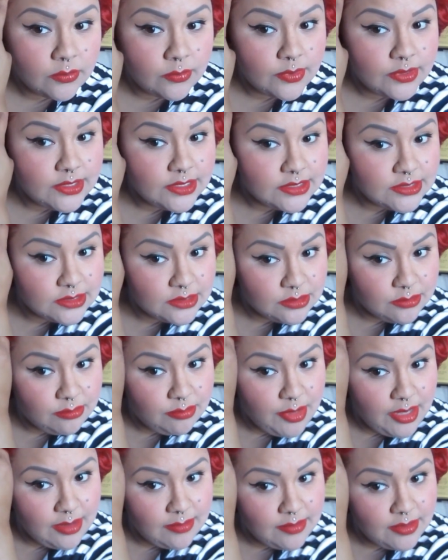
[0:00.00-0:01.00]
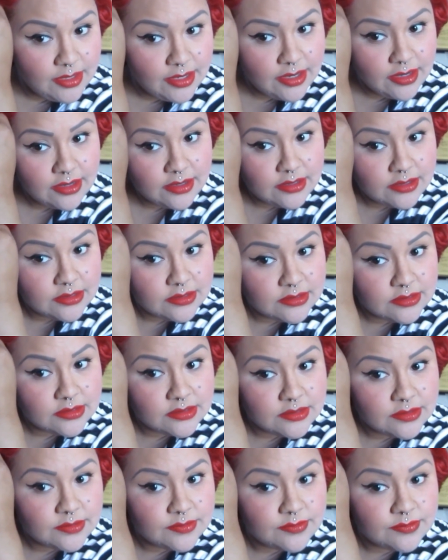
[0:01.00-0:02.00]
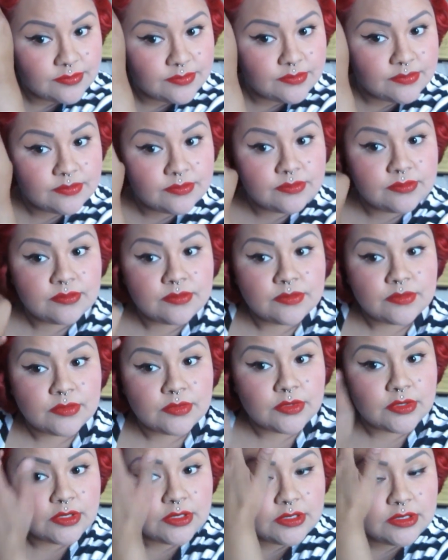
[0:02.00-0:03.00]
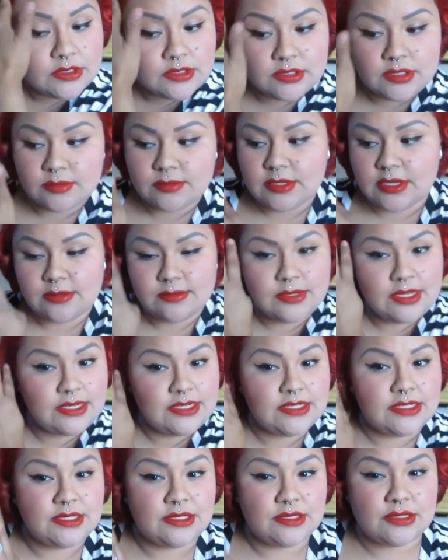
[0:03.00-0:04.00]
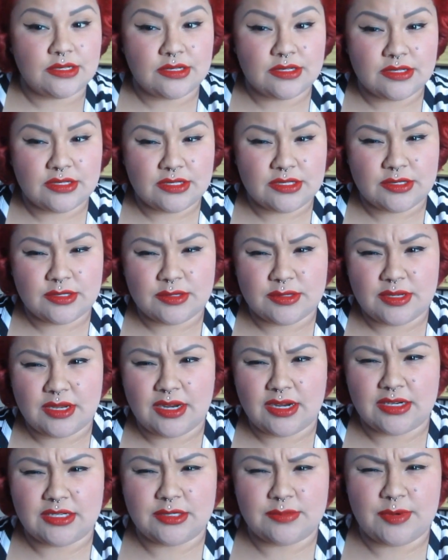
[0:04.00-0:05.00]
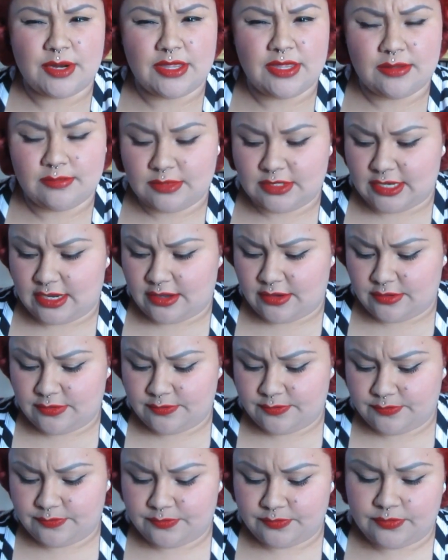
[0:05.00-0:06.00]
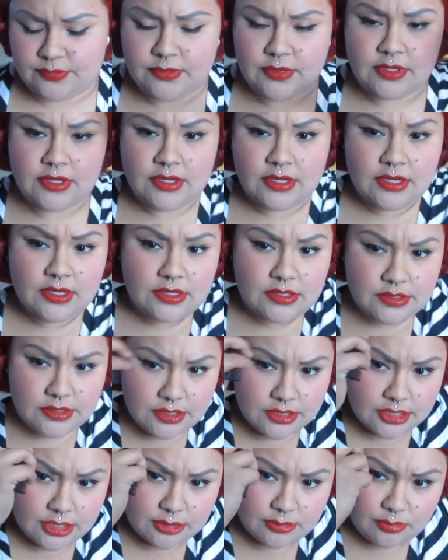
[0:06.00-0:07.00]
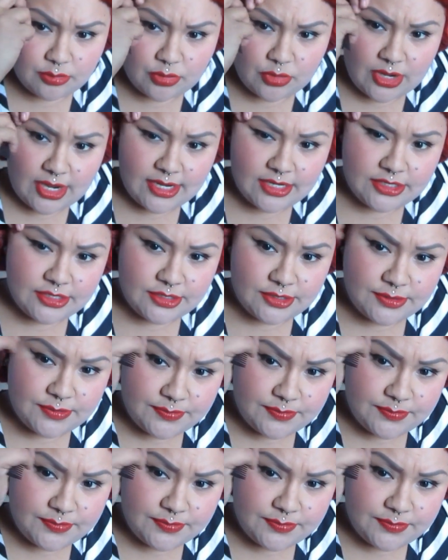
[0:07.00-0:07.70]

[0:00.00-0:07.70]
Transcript: with these little baby hairs. Sometimes I just hairspray them down. Just brush,